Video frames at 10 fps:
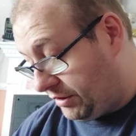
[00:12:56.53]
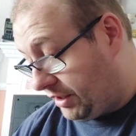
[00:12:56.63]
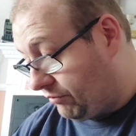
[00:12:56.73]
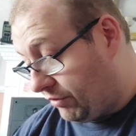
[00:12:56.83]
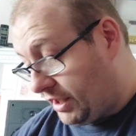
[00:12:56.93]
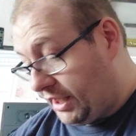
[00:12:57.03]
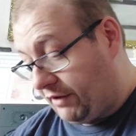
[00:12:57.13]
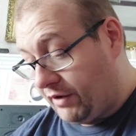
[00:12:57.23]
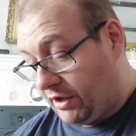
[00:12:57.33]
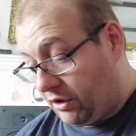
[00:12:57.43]
didn't really
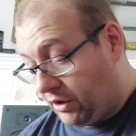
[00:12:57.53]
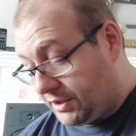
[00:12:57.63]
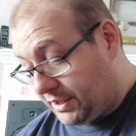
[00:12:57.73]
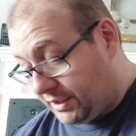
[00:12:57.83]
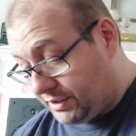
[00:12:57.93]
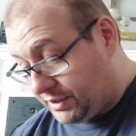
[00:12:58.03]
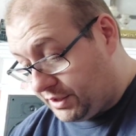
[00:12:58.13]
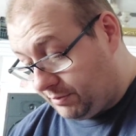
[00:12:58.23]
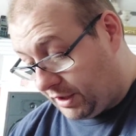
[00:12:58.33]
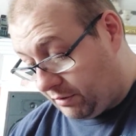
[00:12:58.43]
even notice,
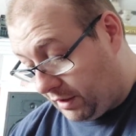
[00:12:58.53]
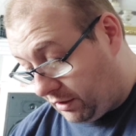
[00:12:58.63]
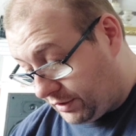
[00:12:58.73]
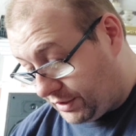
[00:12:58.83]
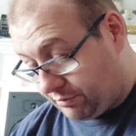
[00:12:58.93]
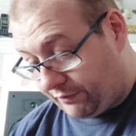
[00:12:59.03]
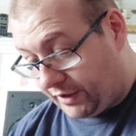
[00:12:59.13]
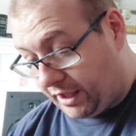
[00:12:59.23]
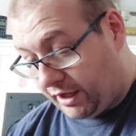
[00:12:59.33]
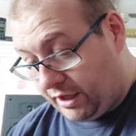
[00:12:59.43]
to be quite honest with
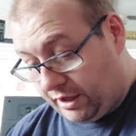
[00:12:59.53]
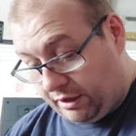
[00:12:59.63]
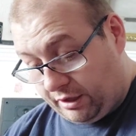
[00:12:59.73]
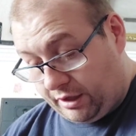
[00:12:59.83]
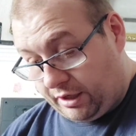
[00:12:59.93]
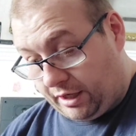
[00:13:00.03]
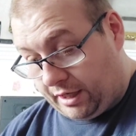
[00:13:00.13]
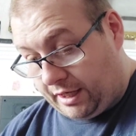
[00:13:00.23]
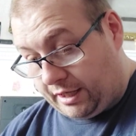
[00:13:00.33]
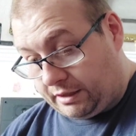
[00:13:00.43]
you.
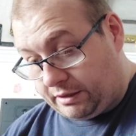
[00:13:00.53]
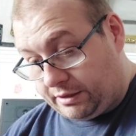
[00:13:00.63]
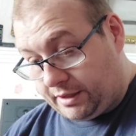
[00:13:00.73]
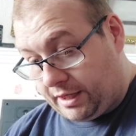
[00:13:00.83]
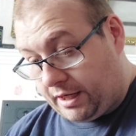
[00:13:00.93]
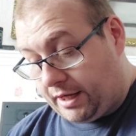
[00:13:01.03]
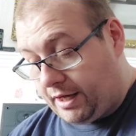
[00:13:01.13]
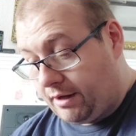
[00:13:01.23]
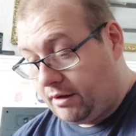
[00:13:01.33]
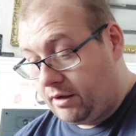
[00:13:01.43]
And
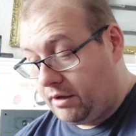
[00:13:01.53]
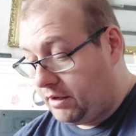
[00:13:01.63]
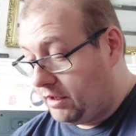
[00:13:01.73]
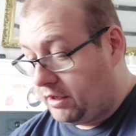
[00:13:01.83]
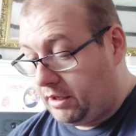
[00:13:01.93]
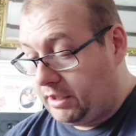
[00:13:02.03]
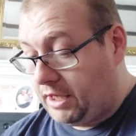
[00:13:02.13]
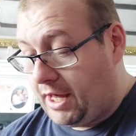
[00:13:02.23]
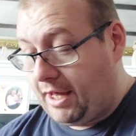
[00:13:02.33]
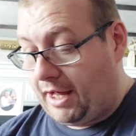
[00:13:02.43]
I
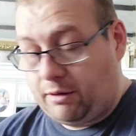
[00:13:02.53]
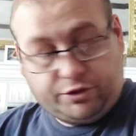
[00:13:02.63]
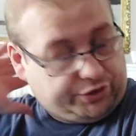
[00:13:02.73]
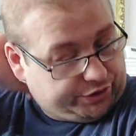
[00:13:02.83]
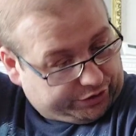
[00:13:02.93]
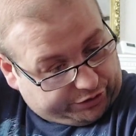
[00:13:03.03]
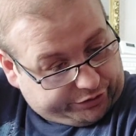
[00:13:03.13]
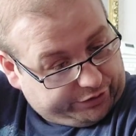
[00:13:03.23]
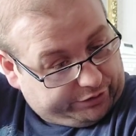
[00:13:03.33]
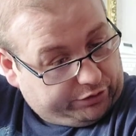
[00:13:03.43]
was
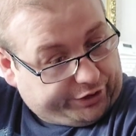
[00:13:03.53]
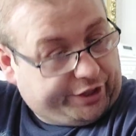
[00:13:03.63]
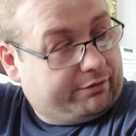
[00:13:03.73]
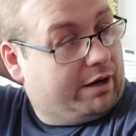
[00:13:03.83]
just looking